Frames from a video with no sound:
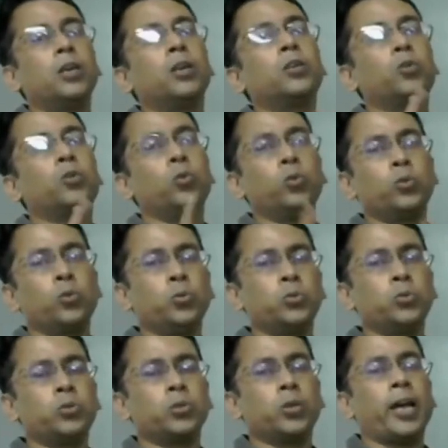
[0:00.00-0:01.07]
2
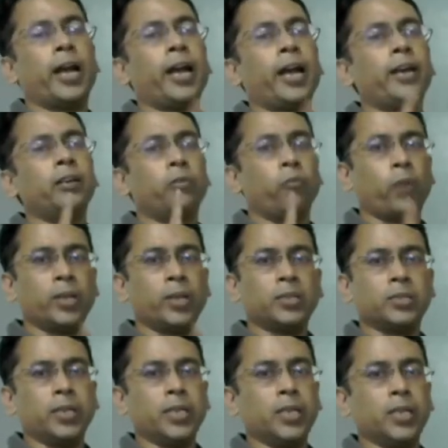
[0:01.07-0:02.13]
twos and 1
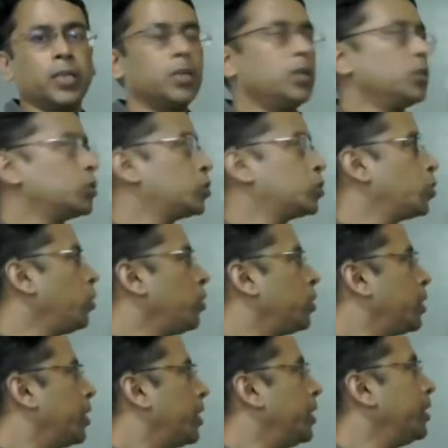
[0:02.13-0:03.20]
3. So
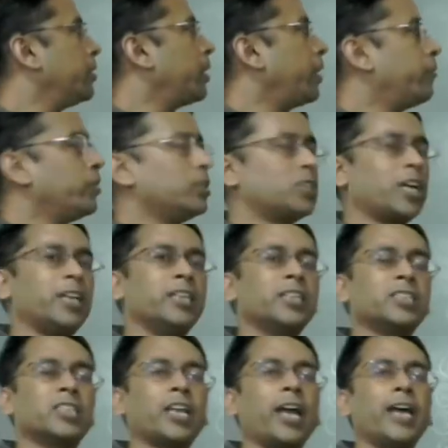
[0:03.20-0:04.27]
in we shall
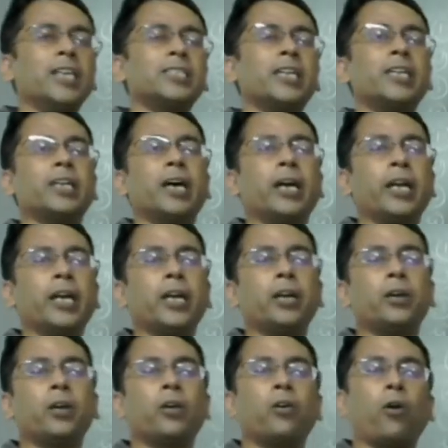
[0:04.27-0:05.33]
initialize an array
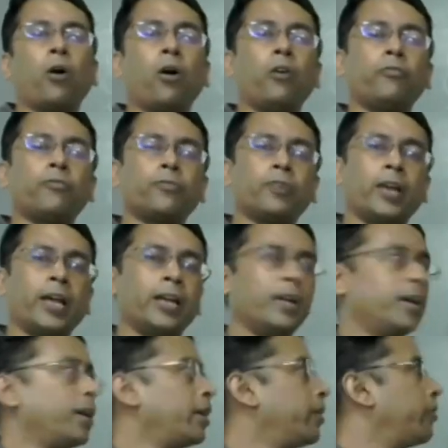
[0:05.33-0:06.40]
of
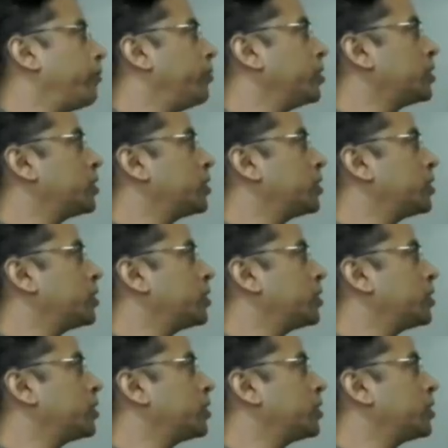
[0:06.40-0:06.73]
which